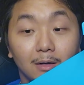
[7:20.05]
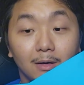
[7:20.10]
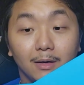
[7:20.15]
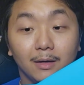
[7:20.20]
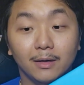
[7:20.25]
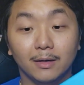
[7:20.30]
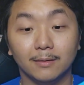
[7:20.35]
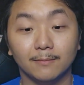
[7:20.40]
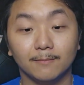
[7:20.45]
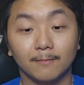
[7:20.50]

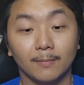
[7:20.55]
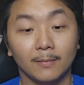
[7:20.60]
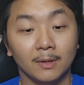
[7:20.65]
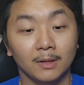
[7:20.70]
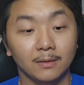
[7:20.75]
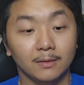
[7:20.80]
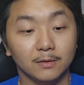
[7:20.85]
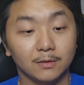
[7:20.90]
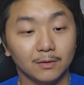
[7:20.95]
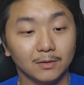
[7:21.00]
And
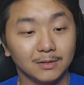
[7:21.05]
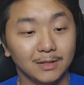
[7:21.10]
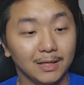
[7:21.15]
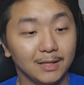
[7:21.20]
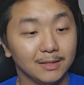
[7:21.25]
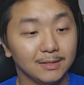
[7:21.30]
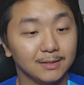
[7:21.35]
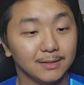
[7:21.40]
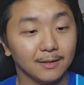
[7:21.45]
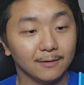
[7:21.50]
this whole slide,
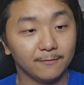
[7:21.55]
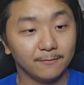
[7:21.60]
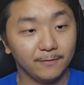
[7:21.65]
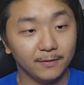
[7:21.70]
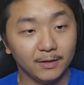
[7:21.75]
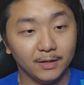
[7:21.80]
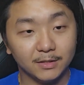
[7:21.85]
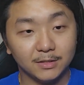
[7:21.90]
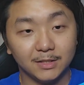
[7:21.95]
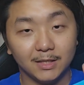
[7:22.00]
it's not
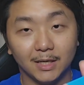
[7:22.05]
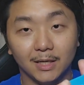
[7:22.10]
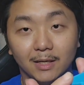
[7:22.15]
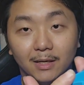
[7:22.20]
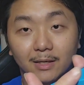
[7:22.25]
finished yet.